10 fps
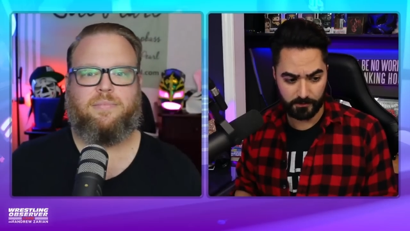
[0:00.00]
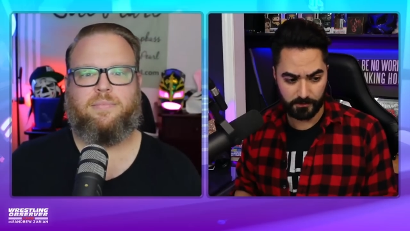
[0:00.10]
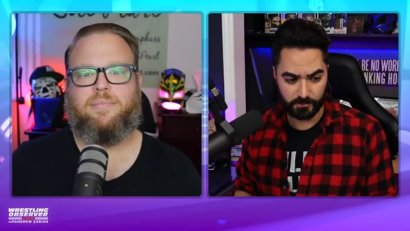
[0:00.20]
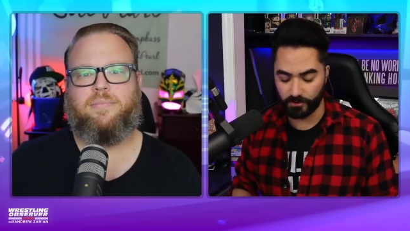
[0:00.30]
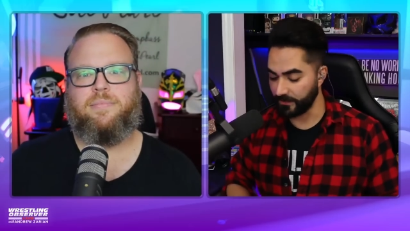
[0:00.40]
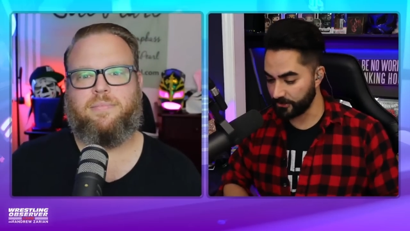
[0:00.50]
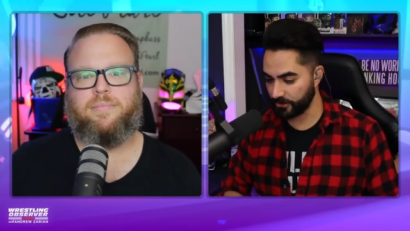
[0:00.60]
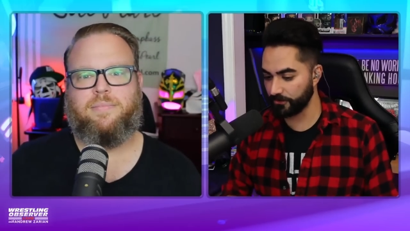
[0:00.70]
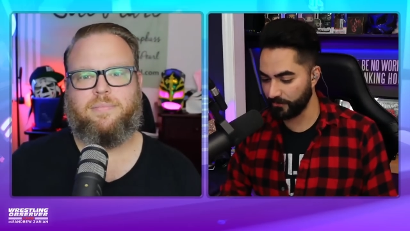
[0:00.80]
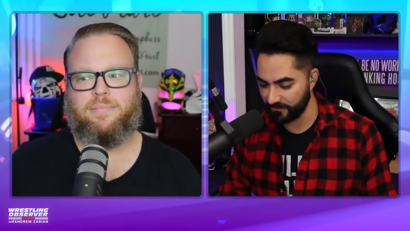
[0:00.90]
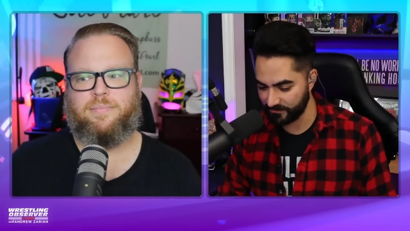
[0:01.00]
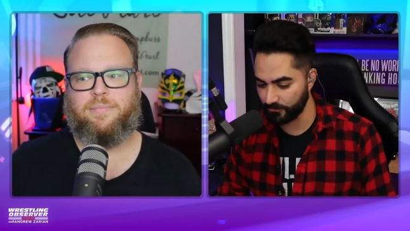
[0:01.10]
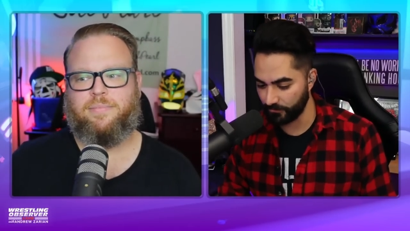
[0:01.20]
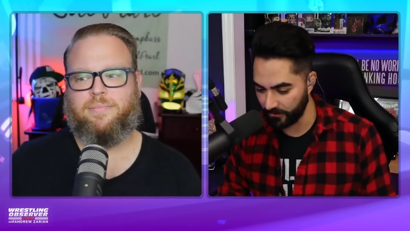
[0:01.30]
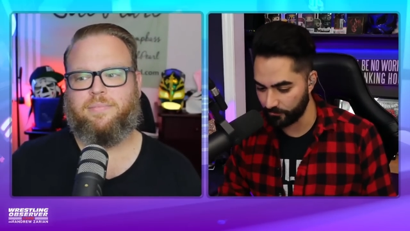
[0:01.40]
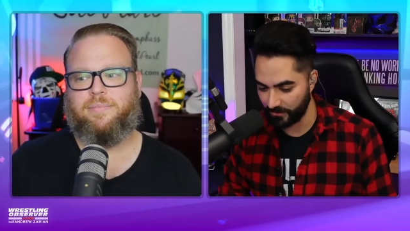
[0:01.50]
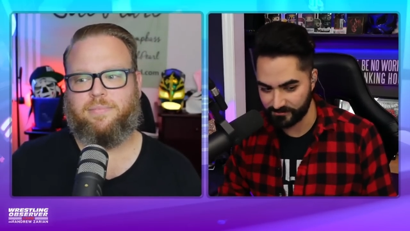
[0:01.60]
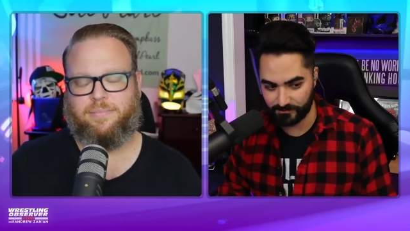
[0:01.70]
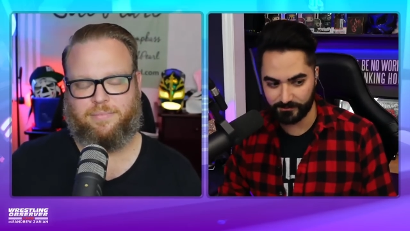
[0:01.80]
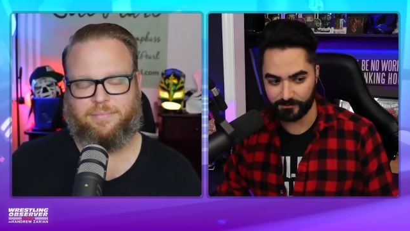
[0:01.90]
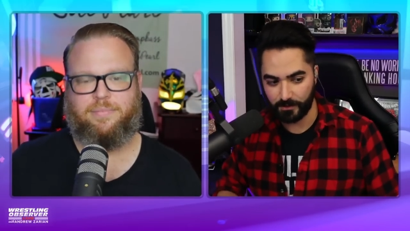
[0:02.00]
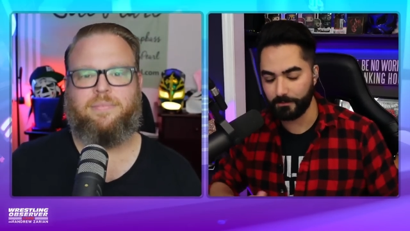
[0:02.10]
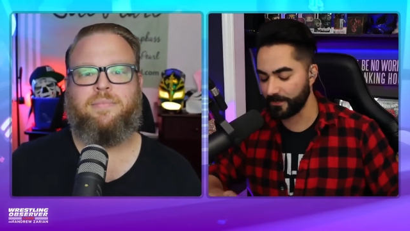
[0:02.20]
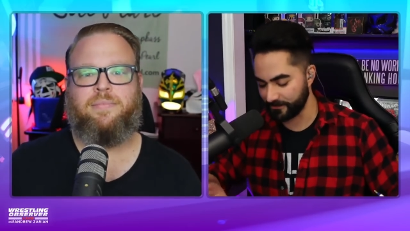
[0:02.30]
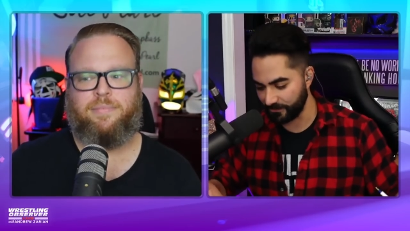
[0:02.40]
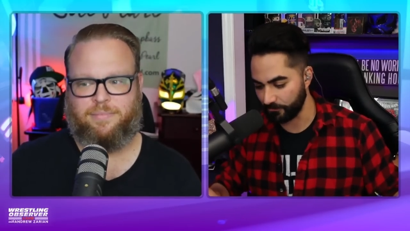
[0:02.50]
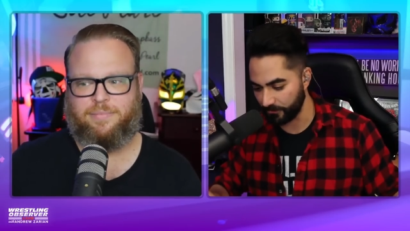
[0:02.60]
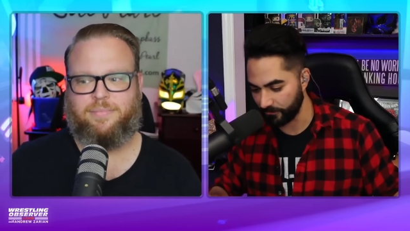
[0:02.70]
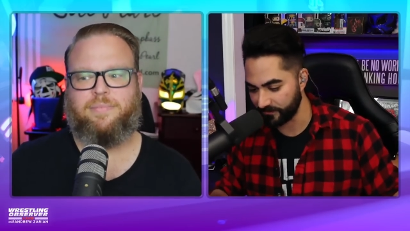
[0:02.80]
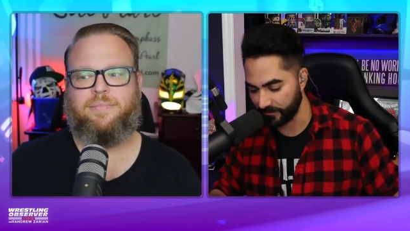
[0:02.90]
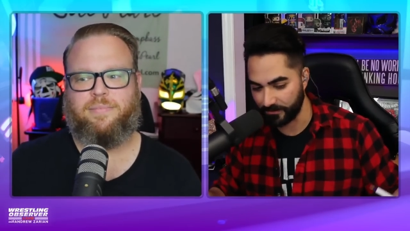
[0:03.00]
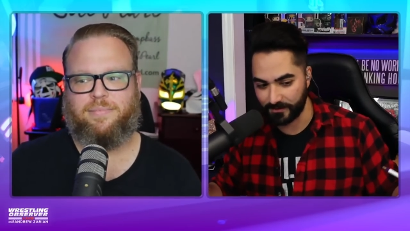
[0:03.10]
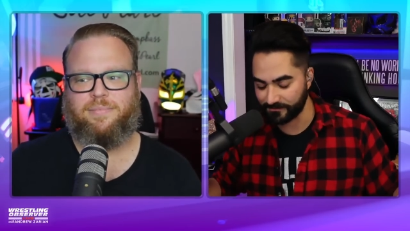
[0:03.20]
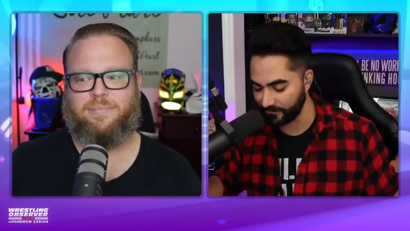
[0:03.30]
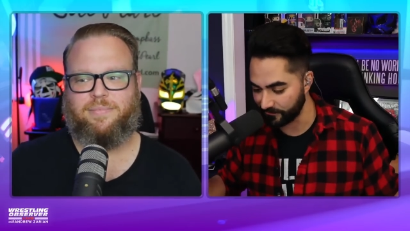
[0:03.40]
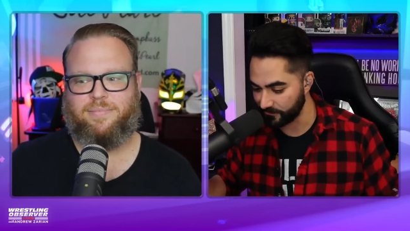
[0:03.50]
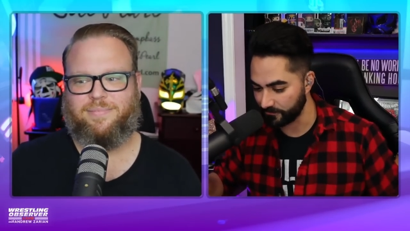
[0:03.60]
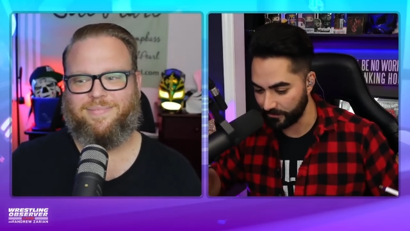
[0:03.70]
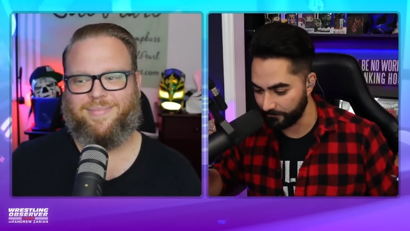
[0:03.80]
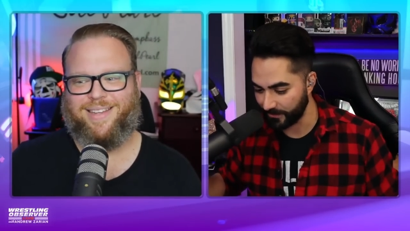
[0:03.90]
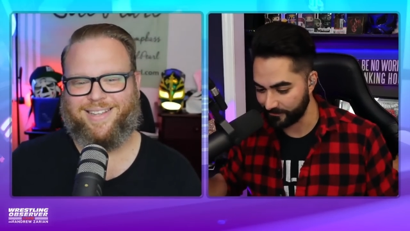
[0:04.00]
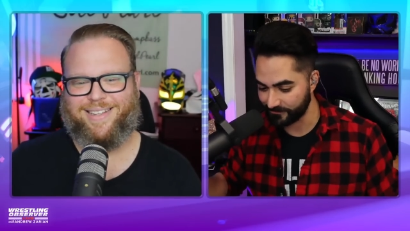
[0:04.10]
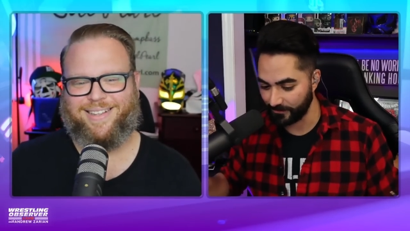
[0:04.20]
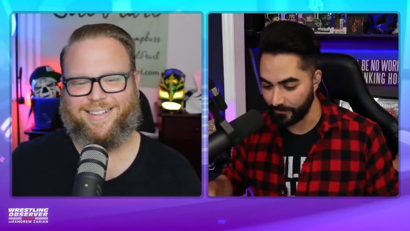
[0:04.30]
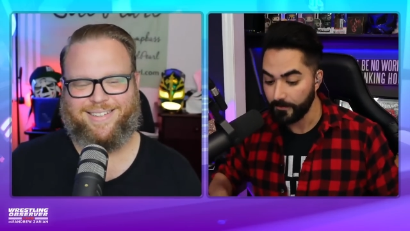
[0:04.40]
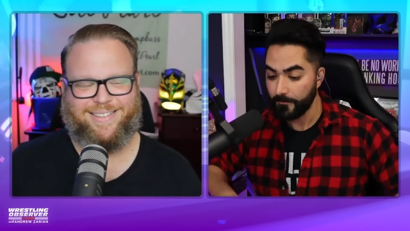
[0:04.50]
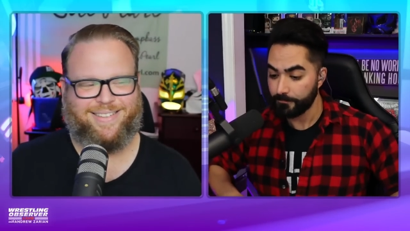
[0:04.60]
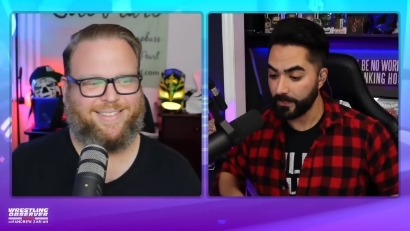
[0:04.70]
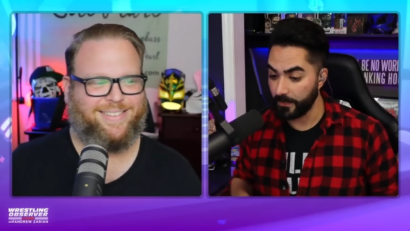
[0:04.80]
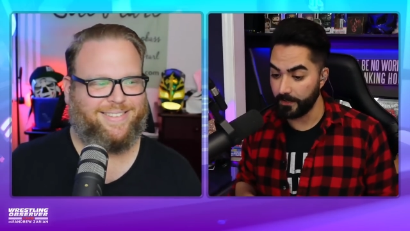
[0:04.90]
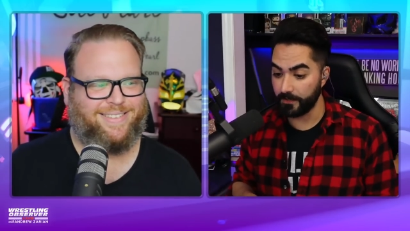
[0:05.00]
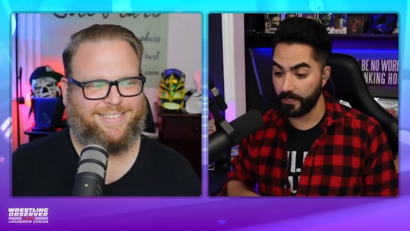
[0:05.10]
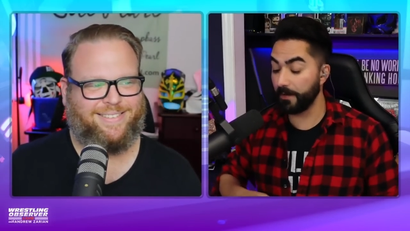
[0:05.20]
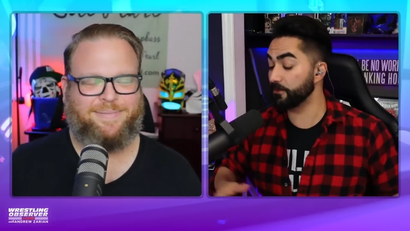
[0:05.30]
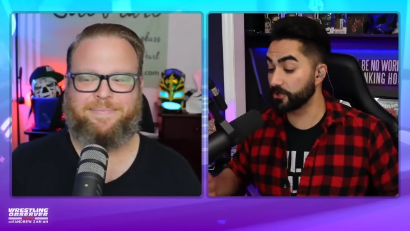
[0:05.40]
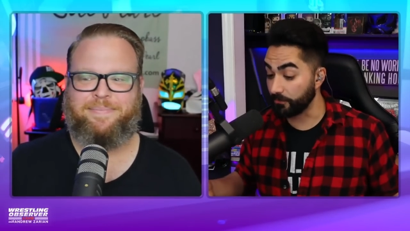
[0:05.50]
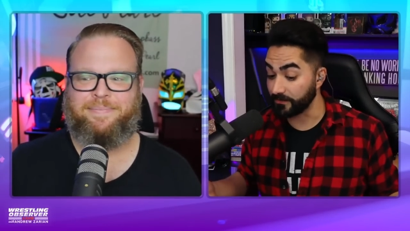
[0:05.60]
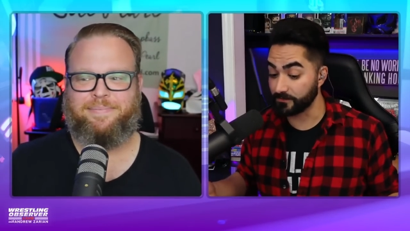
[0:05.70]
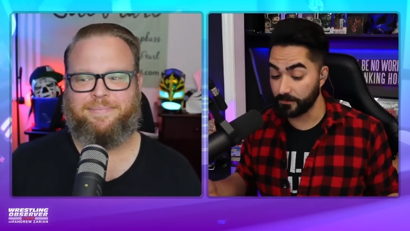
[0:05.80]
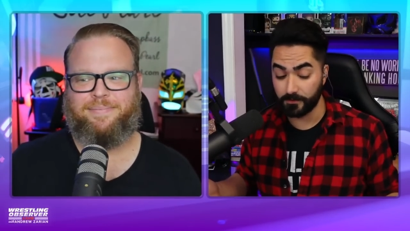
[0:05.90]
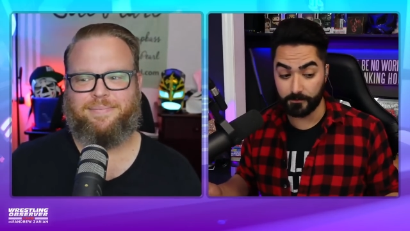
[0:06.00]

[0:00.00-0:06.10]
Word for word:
Speaker 1: traditional wrestling, real wrestling. I'm not going to say real wrestling. That's an insult. I'm not going to say that. Uh, amateur wrestling,